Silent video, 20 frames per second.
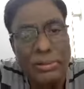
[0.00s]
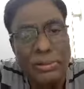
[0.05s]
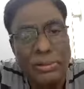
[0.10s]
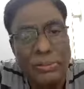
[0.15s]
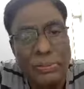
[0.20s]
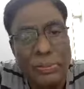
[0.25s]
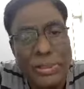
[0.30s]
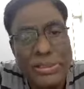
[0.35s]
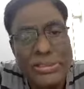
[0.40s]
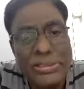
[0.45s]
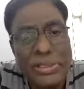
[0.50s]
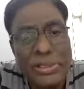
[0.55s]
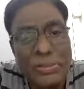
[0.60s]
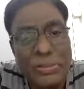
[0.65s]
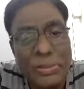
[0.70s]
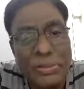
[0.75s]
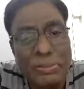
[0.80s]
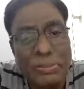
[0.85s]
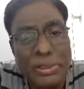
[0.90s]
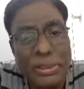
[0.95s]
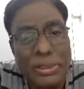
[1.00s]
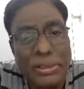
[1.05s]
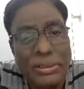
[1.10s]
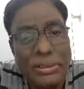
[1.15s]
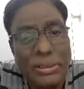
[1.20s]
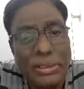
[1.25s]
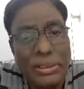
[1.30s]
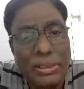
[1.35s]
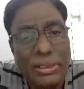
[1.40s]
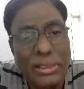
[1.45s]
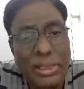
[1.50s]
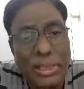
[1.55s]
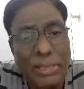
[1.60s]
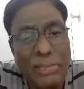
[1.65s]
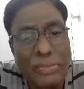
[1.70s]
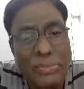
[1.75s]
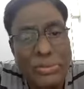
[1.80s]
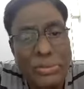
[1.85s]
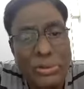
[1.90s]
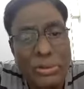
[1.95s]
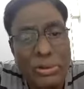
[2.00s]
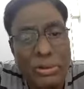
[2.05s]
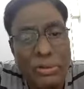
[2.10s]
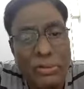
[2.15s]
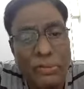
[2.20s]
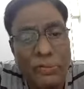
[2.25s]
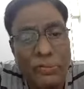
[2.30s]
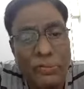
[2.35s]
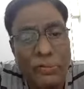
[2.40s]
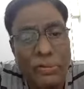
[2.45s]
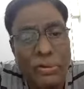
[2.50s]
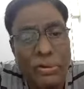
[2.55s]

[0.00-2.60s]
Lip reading: Please remember, the names of